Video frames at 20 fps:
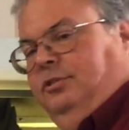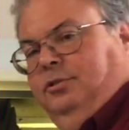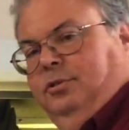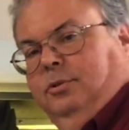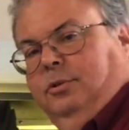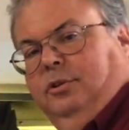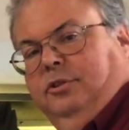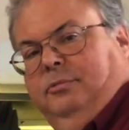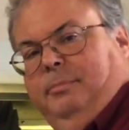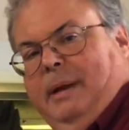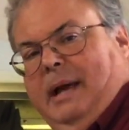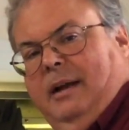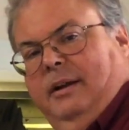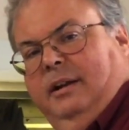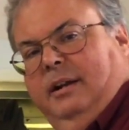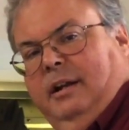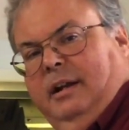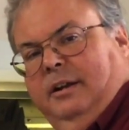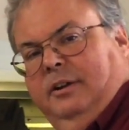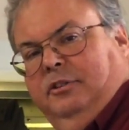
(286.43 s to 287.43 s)
tool's mounted
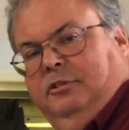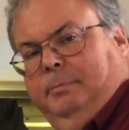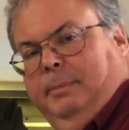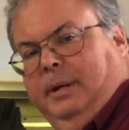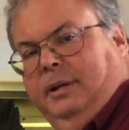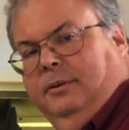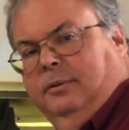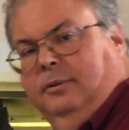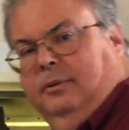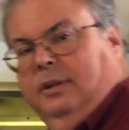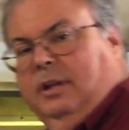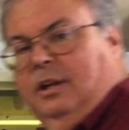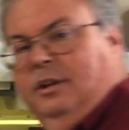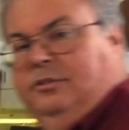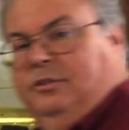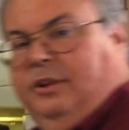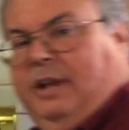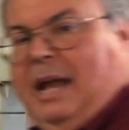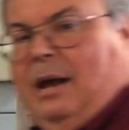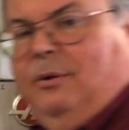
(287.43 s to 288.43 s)
on the spindle.
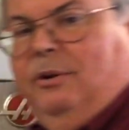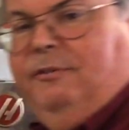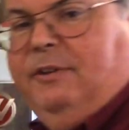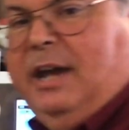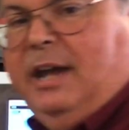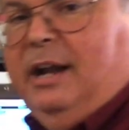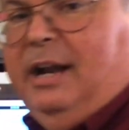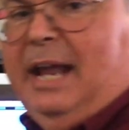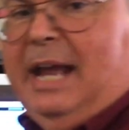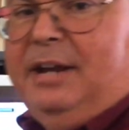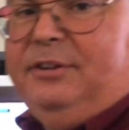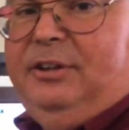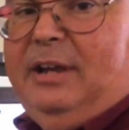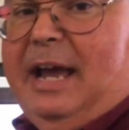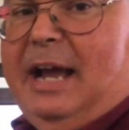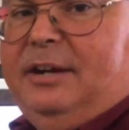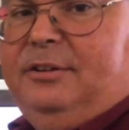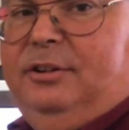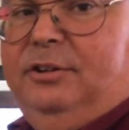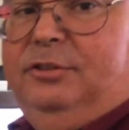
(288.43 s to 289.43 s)
So now we've got an
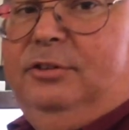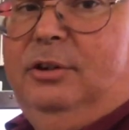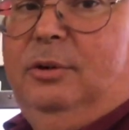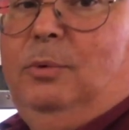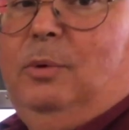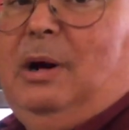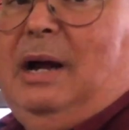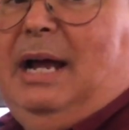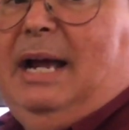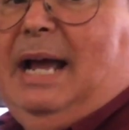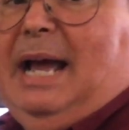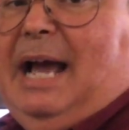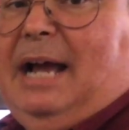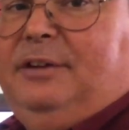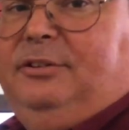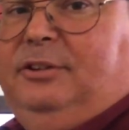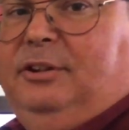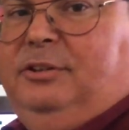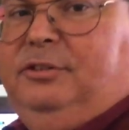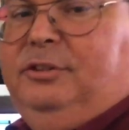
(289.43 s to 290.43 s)
X-axis and a
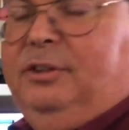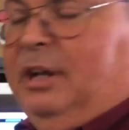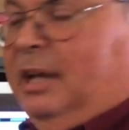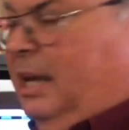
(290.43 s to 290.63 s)
Y-axis,